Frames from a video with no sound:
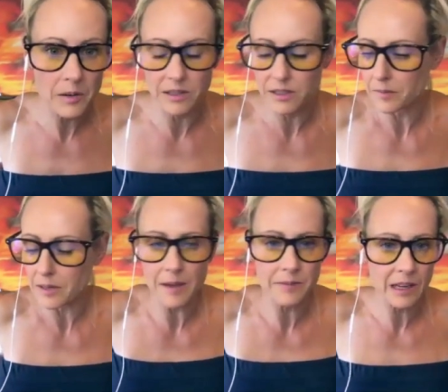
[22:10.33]
And
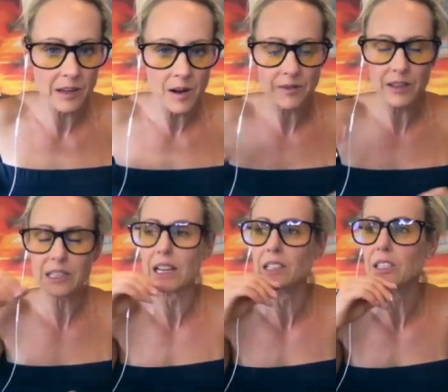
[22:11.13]
sometimes I go off on
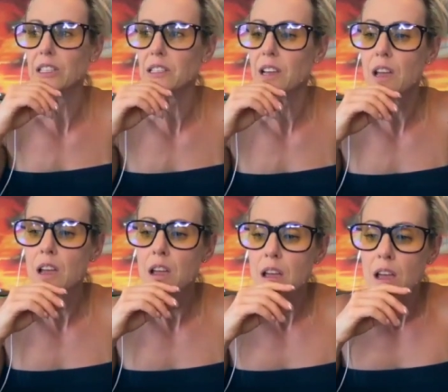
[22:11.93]
tangents.
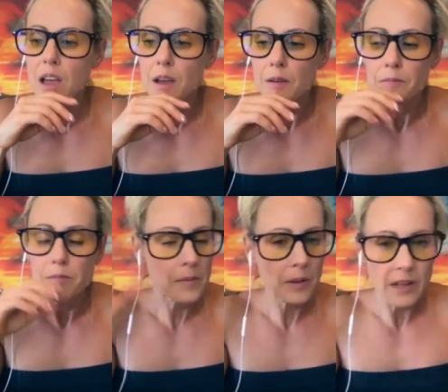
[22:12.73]

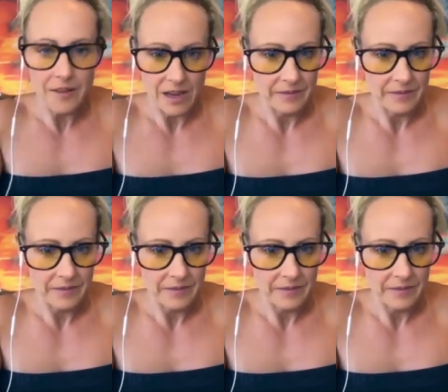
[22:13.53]
People love it.